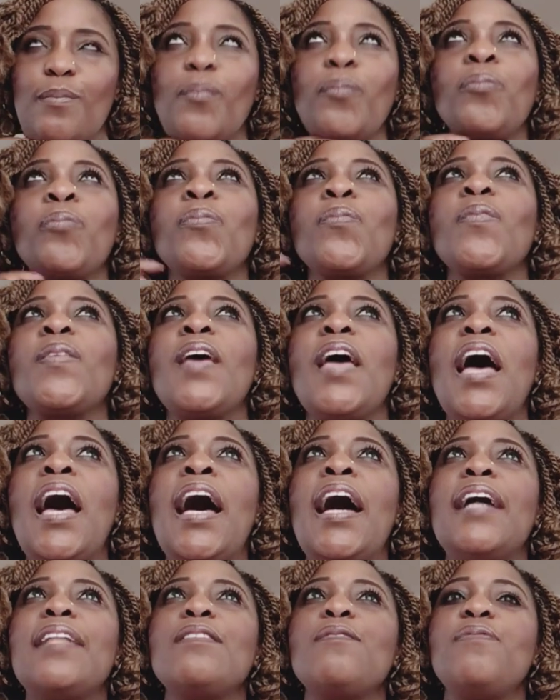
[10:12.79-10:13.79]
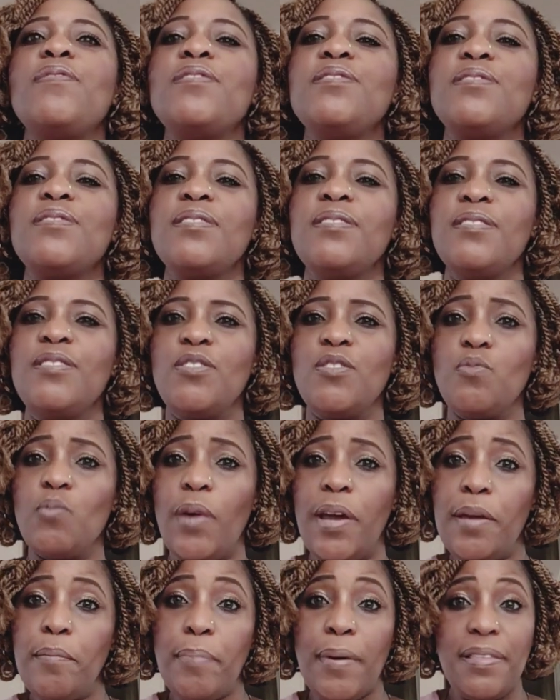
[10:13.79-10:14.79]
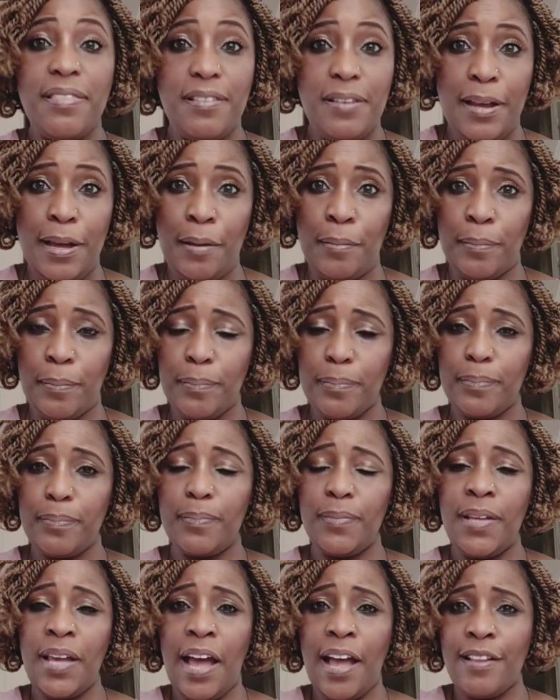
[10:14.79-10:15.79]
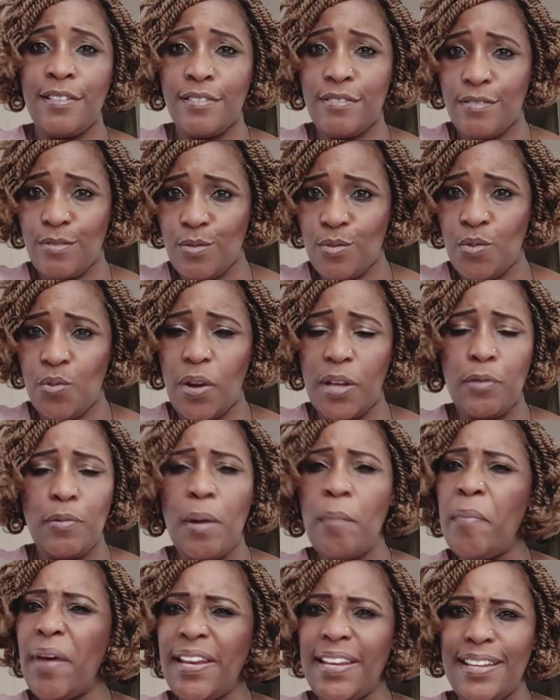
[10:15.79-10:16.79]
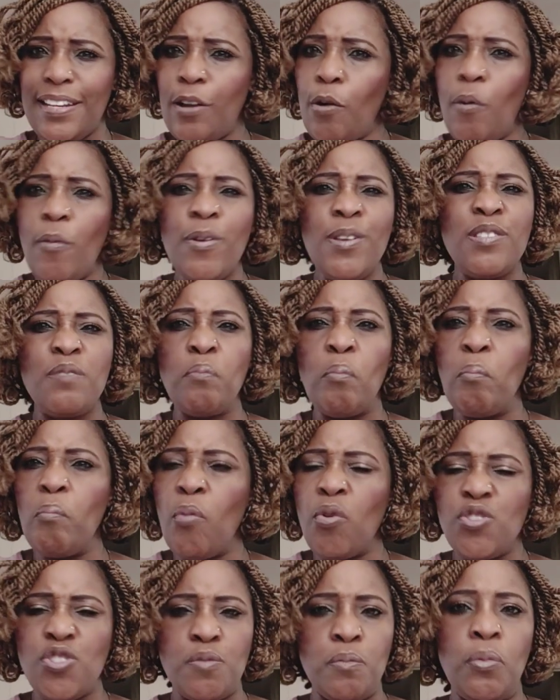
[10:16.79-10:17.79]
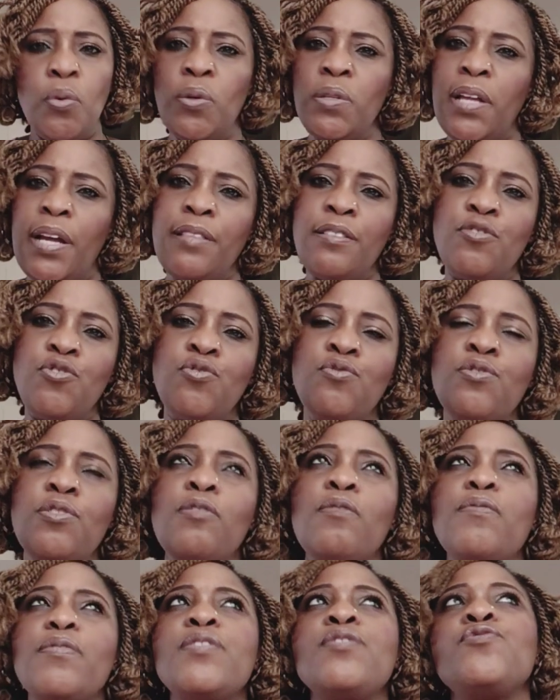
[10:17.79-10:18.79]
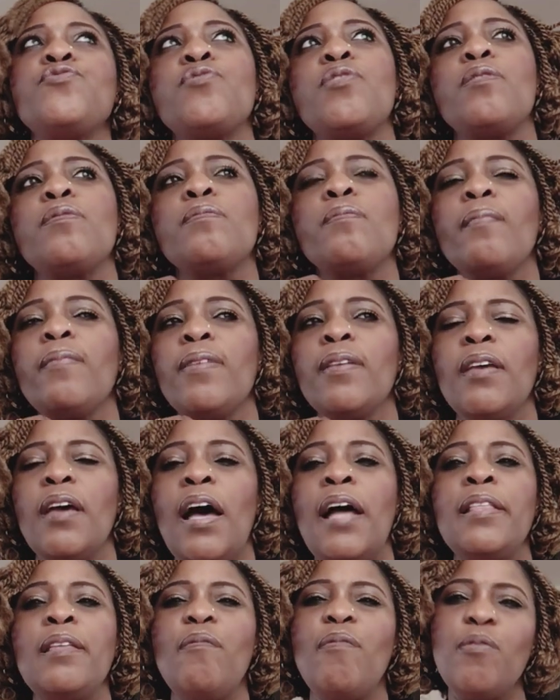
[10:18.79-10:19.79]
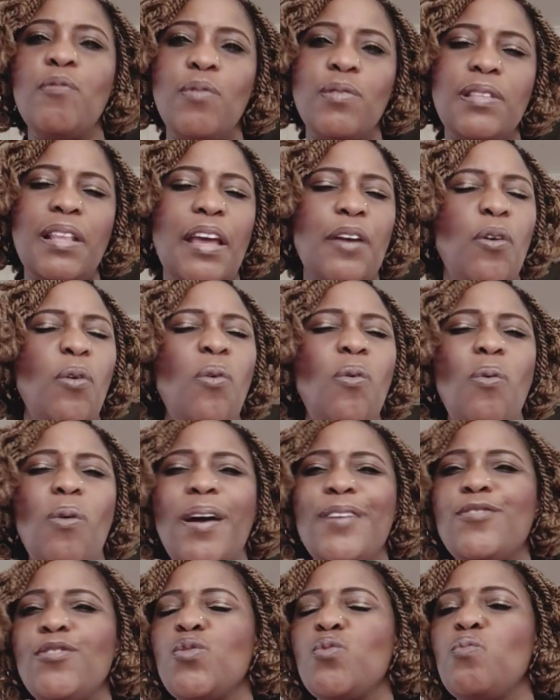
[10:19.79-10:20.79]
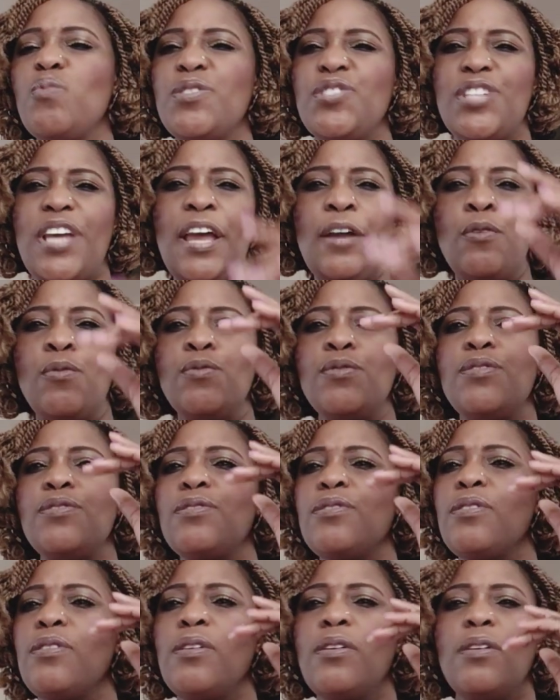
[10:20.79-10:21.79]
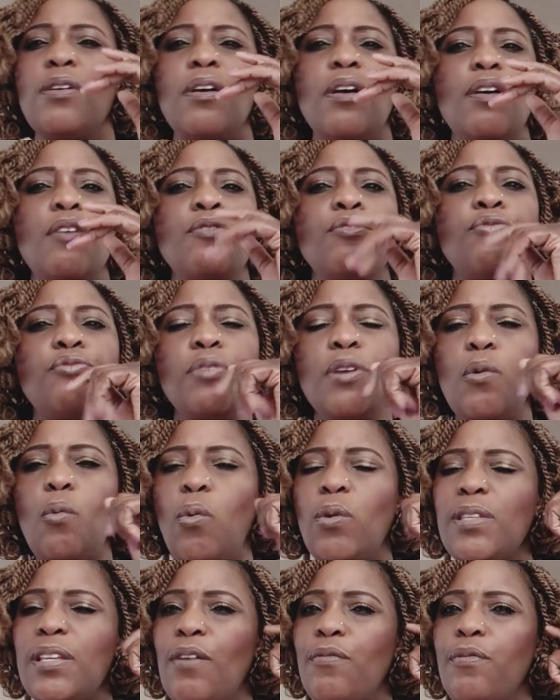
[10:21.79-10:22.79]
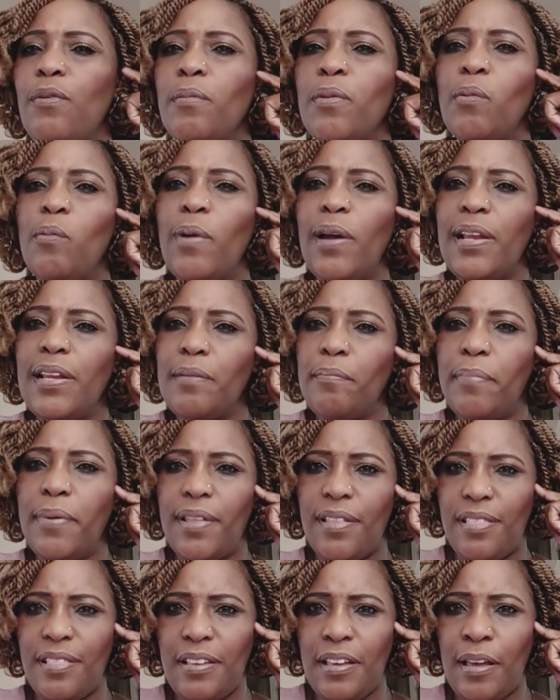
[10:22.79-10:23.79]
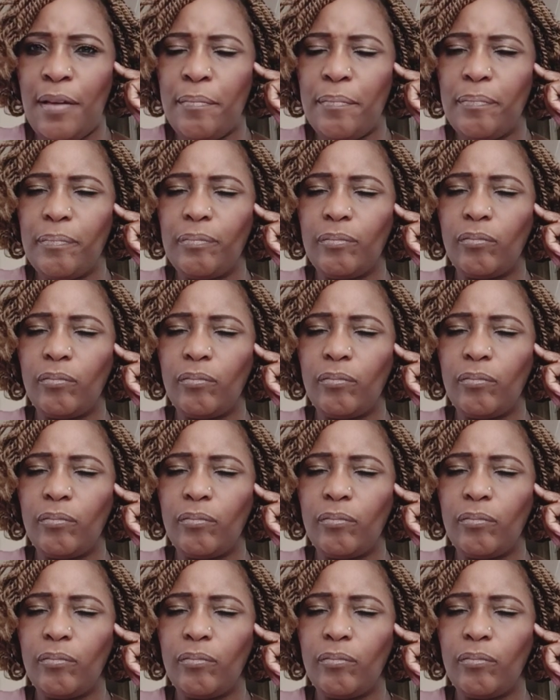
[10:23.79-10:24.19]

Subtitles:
And the Philistines were in Bethlehem. They had, you know, and there were many. They were always much more than the children of Israel. And David was like, oh, I just wish I could drink water from the well in Bethlehem.